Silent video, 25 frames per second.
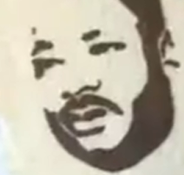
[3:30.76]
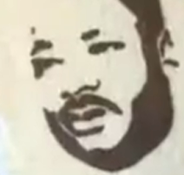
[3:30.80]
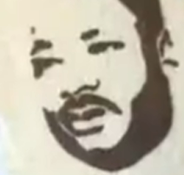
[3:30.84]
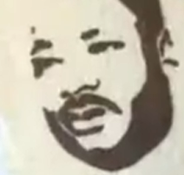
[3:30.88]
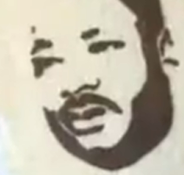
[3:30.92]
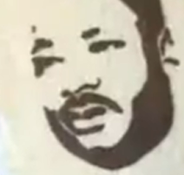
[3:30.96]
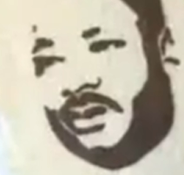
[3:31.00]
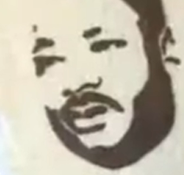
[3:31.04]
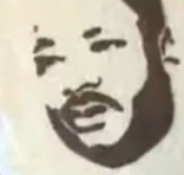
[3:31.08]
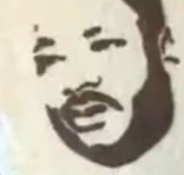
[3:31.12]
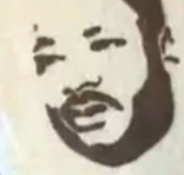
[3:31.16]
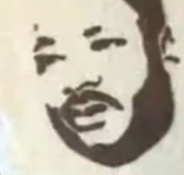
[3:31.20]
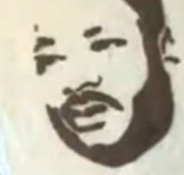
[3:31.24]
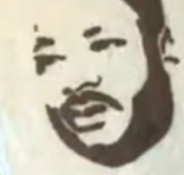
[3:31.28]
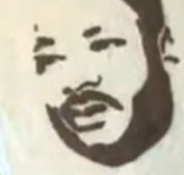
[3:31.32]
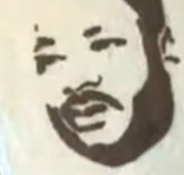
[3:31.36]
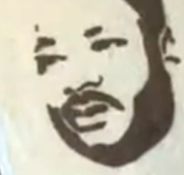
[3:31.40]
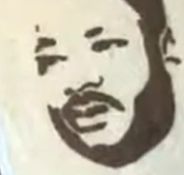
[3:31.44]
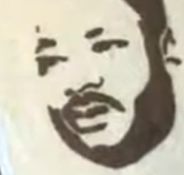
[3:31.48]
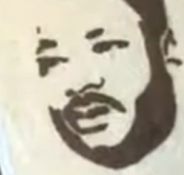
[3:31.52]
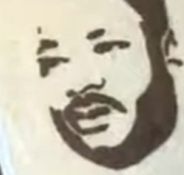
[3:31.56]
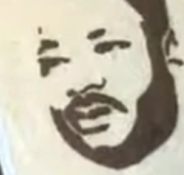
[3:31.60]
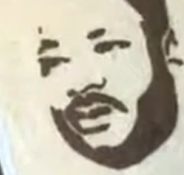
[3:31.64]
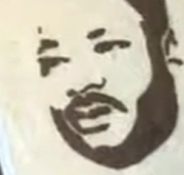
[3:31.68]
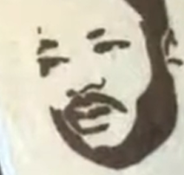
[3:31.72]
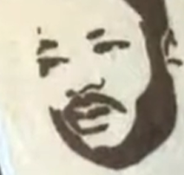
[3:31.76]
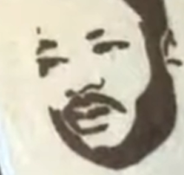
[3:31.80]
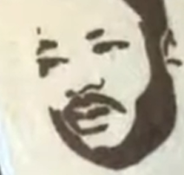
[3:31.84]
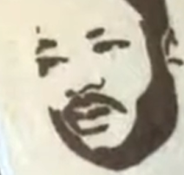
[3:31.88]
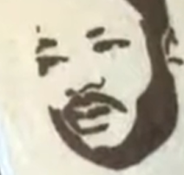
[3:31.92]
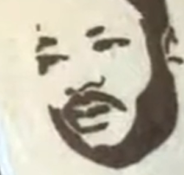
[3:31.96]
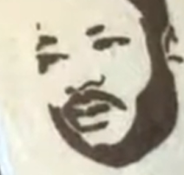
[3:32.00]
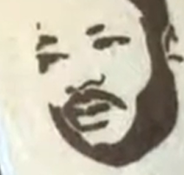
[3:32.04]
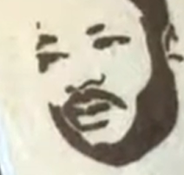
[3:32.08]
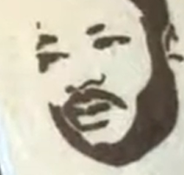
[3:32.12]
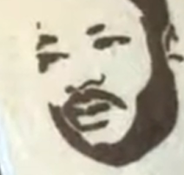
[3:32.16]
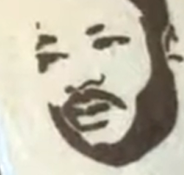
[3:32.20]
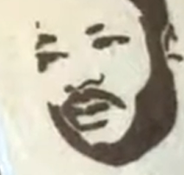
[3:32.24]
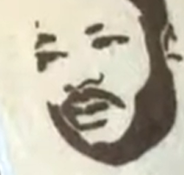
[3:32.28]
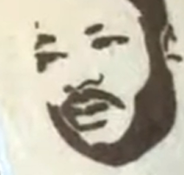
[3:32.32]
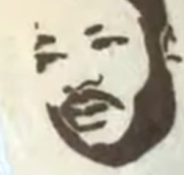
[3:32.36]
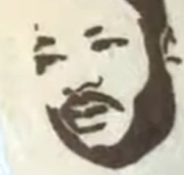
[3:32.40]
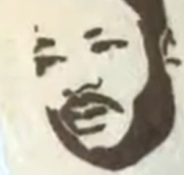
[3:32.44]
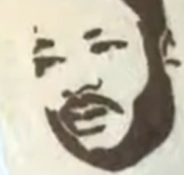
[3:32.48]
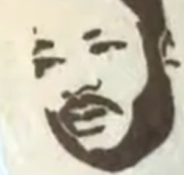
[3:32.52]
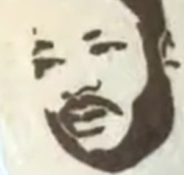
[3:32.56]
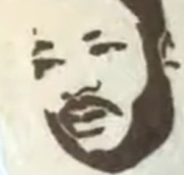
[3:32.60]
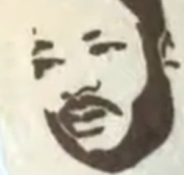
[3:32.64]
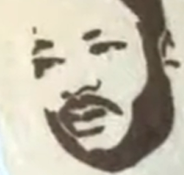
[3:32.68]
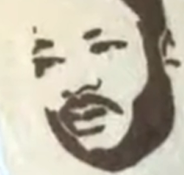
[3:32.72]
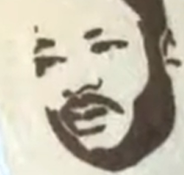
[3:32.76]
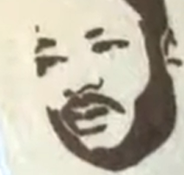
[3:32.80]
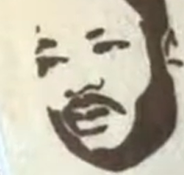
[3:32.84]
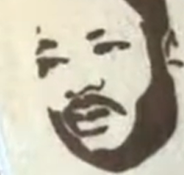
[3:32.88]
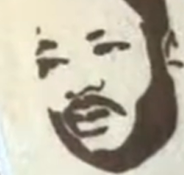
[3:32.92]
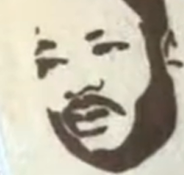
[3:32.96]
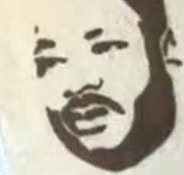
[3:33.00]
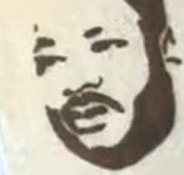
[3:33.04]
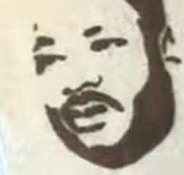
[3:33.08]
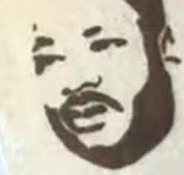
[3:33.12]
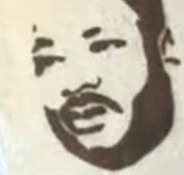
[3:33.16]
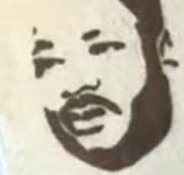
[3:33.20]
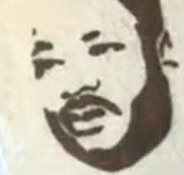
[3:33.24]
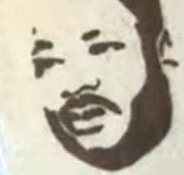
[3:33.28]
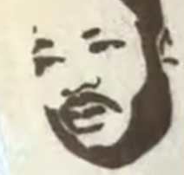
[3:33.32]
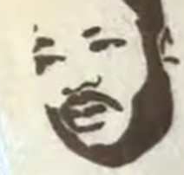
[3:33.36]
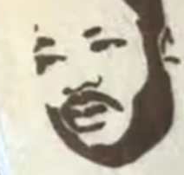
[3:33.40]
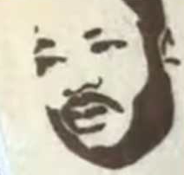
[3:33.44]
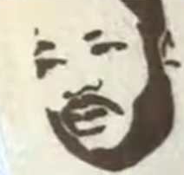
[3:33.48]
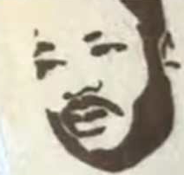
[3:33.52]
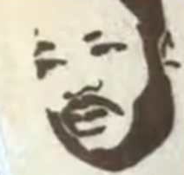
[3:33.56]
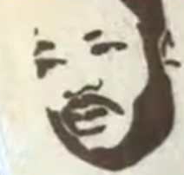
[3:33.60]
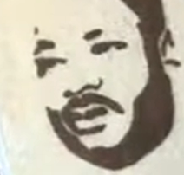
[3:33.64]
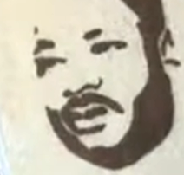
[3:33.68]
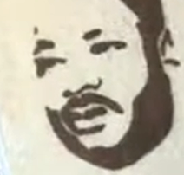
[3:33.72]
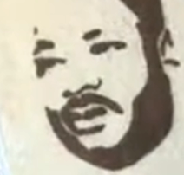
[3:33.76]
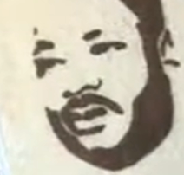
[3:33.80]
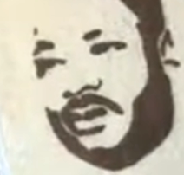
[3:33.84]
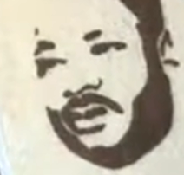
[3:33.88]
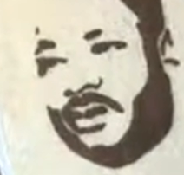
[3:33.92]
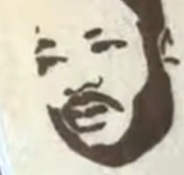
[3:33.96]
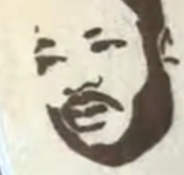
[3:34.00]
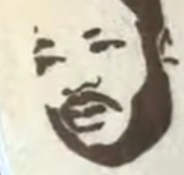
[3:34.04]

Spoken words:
And as you can see, it's quite a special product.